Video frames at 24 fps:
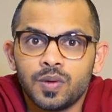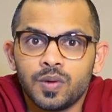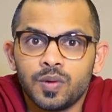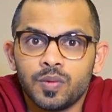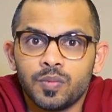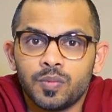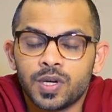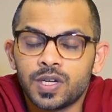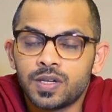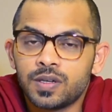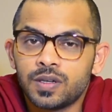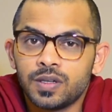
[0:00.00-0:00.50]

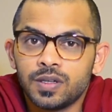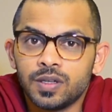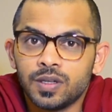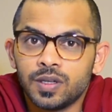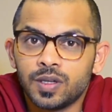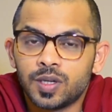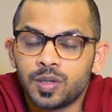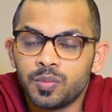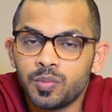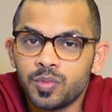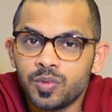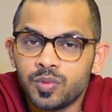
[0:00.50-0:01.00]
But
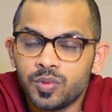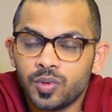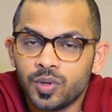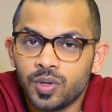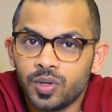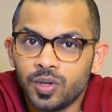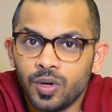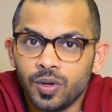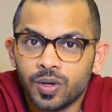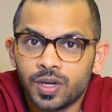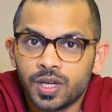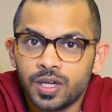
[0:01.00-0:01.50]

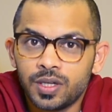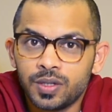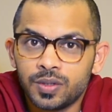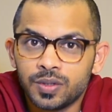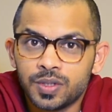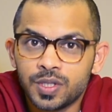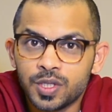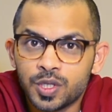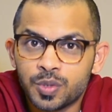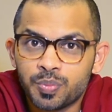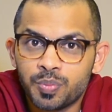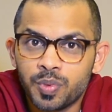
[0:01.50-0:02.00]
look into
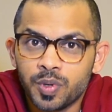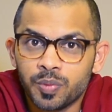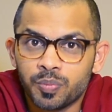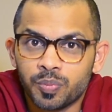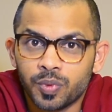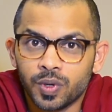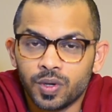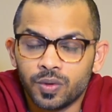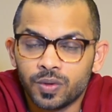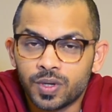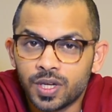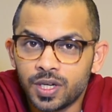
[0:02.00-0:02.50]
these people.
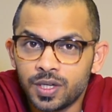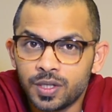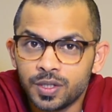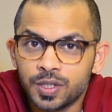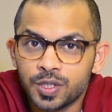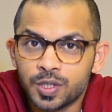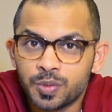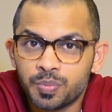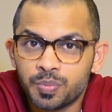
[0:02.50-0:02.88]
Look into these